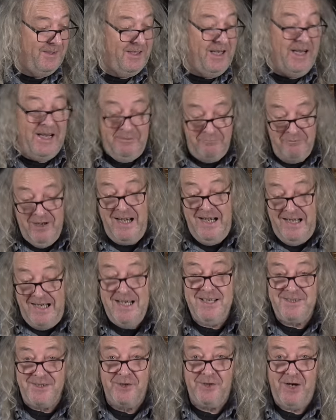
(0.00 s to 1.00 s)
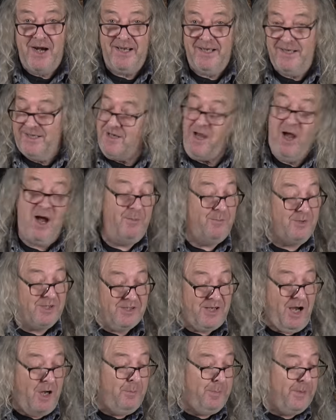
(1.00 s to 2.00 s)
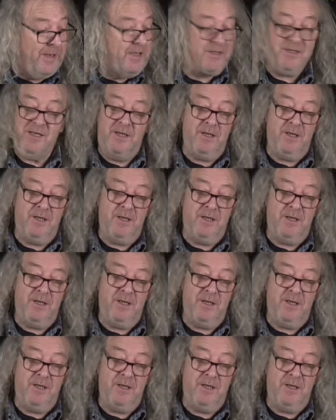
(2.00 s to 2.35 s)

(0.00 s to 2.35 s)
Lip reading: It really is a great guitar. I'm so pleased